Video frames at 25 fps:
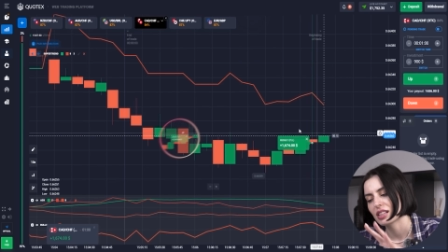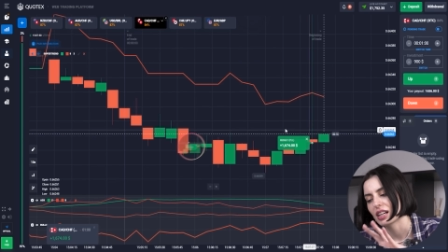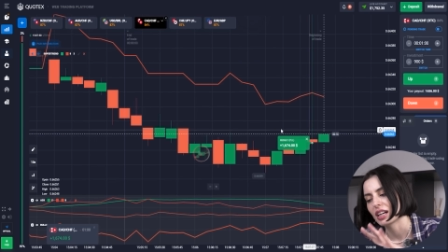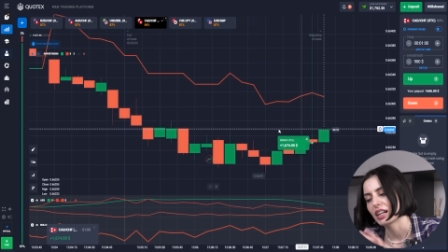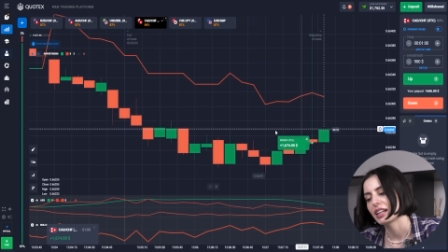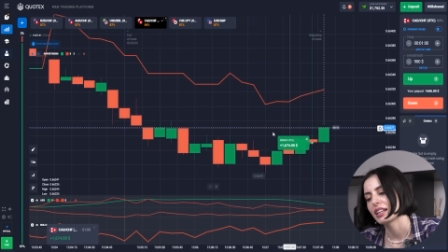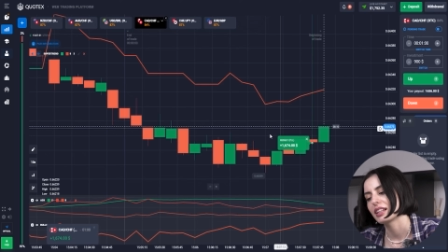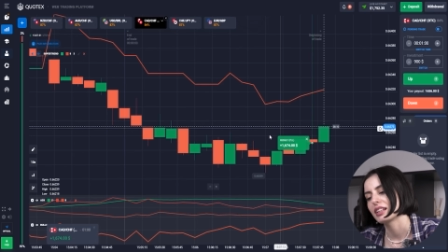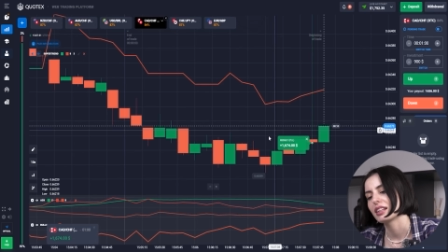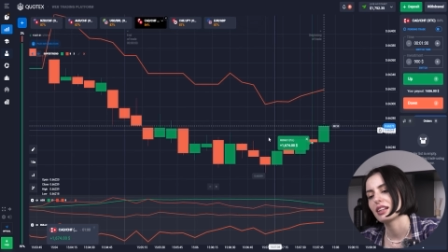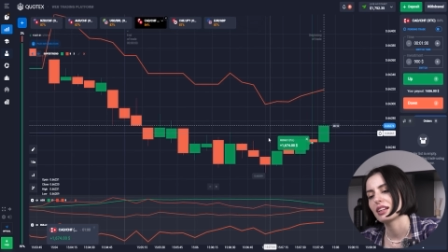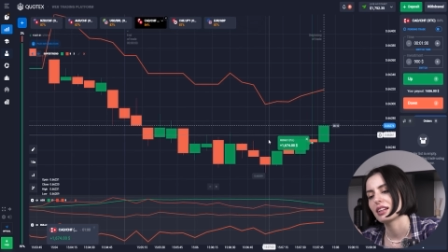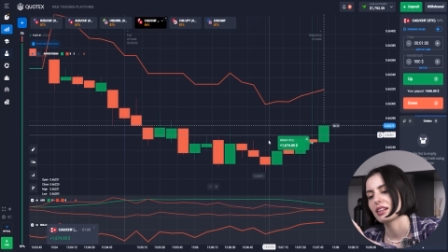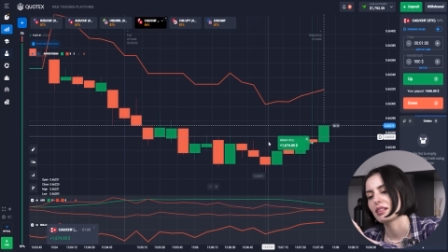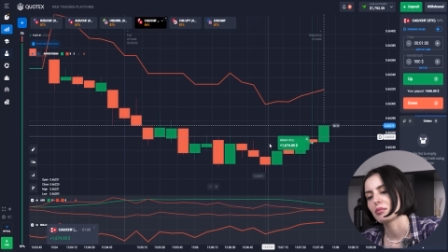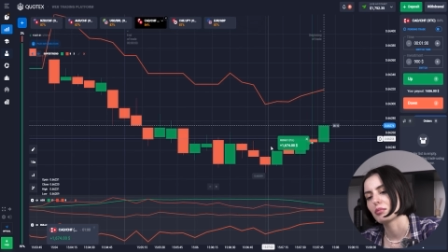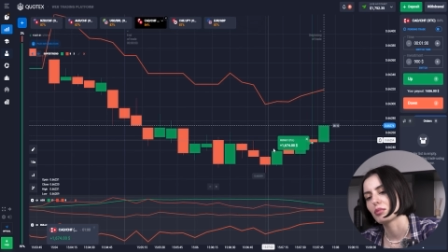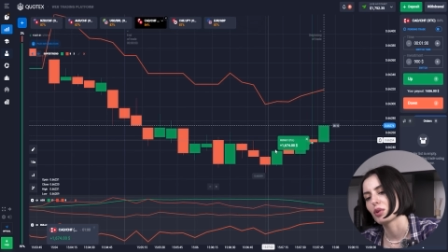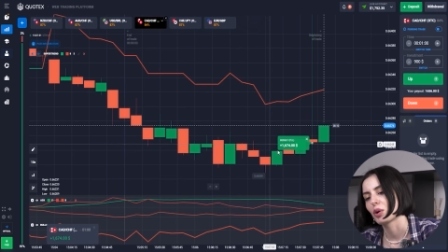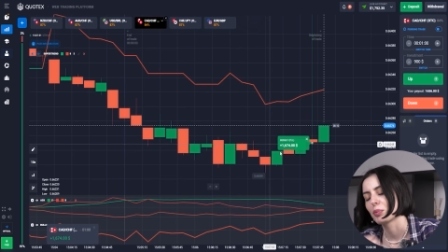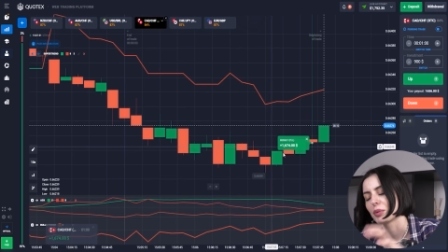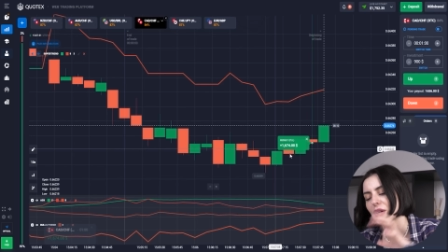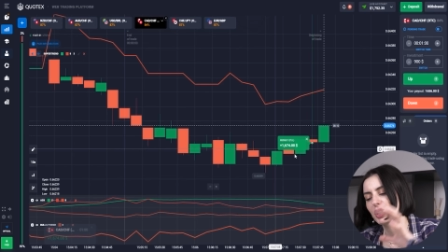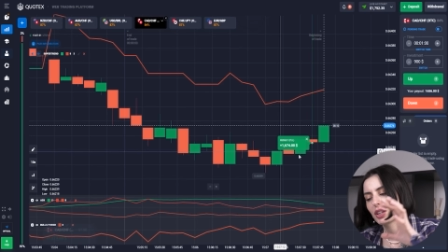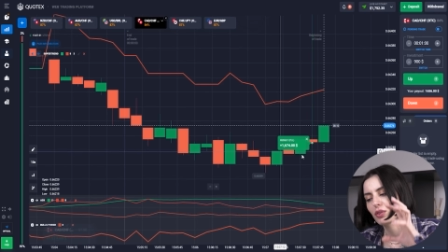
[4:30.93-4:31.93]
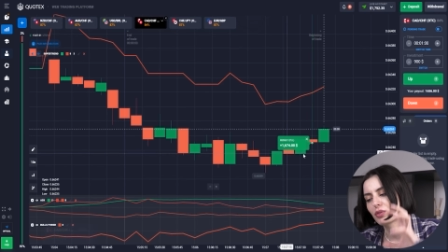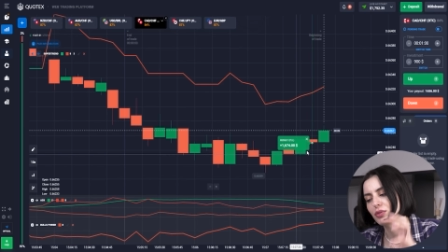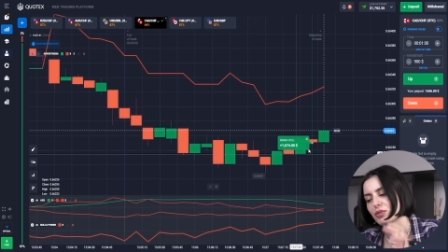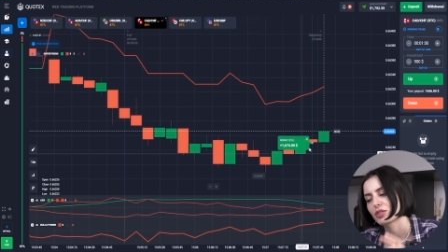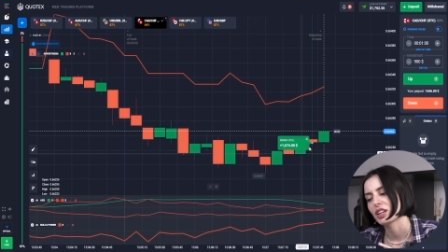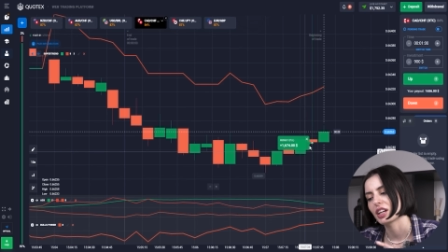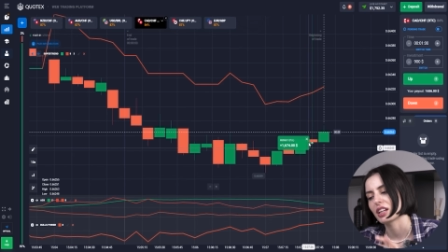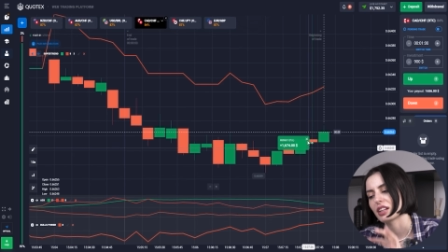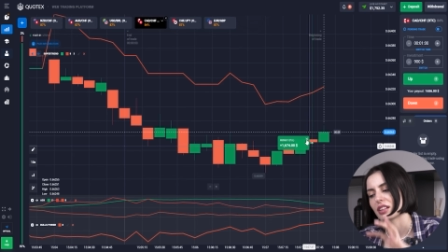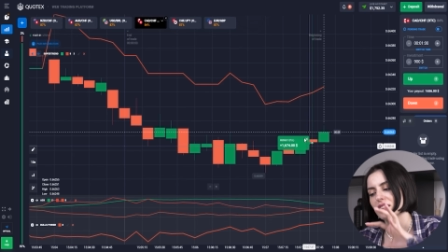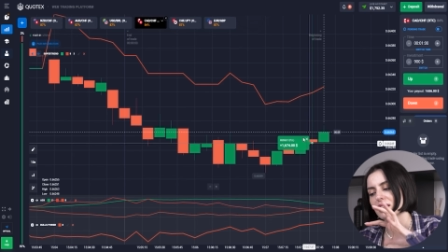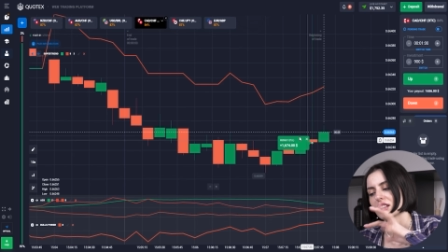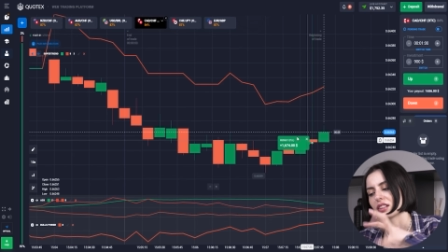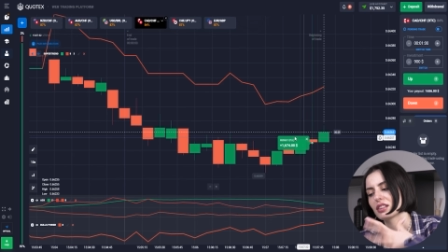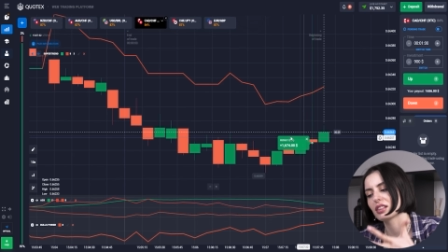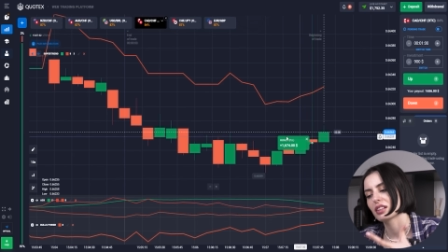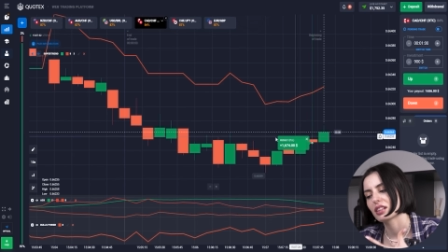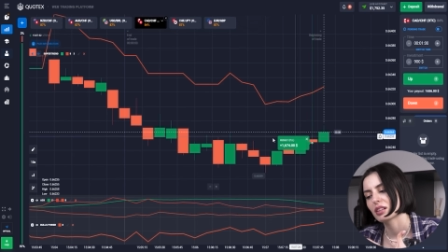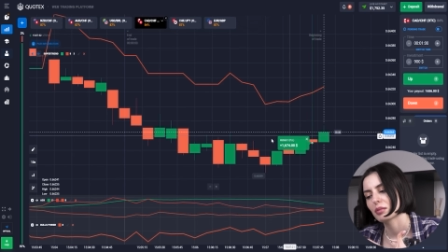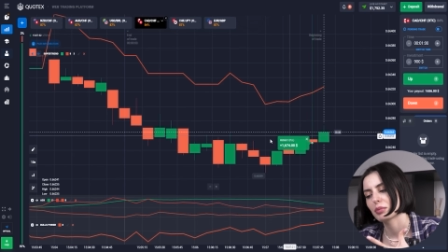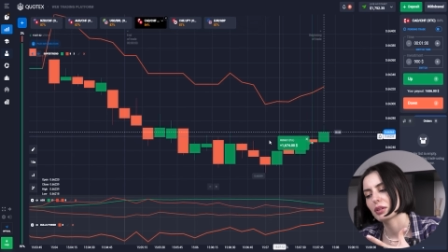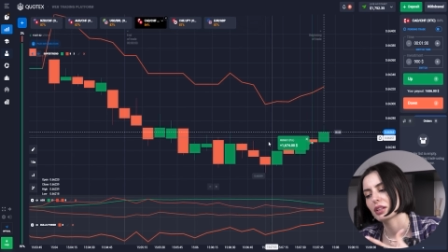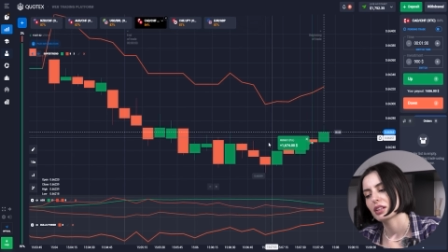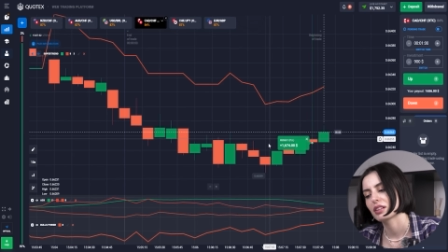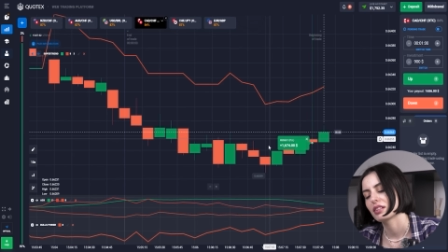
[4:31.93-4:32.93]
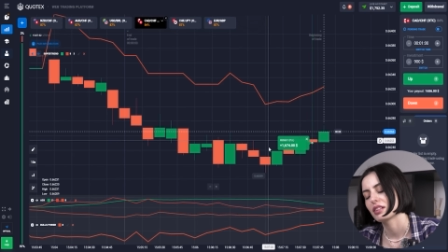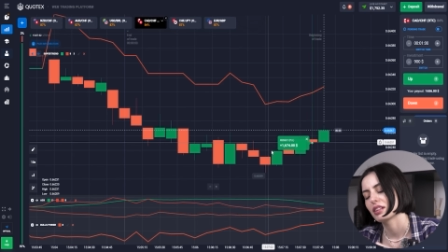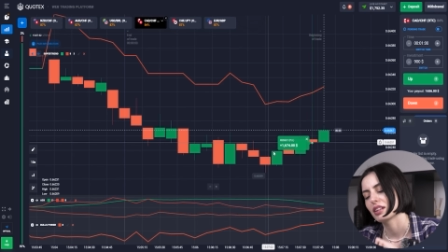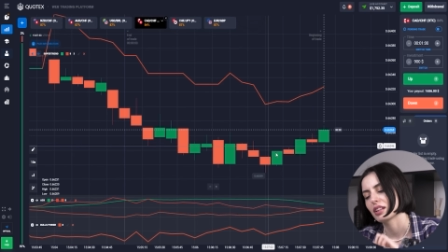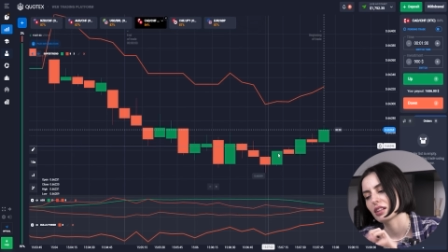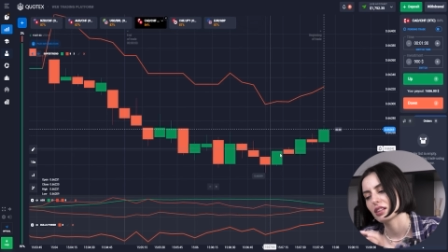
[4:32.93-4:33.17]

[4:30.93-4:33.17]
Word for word: tiny moment of getting a little bit,